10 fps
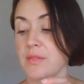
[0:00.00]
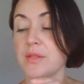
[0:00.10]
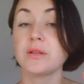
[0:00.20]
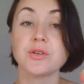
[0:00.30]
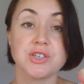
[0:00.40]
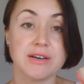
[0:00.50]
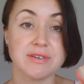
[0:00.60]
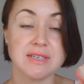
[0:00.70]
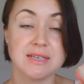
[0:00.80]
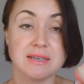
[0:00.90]
The
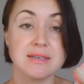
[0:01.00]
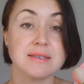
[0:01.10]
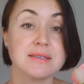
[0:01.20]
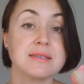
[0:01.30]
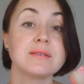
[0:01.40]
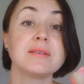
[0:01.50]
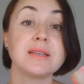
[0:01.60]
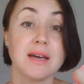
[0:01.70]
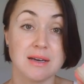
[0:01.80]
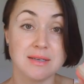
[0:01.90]
longevity is
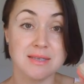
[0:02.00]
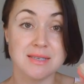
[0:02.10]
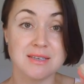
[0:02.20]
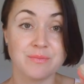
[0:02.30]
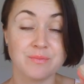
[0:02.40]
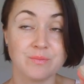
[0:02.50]
nice.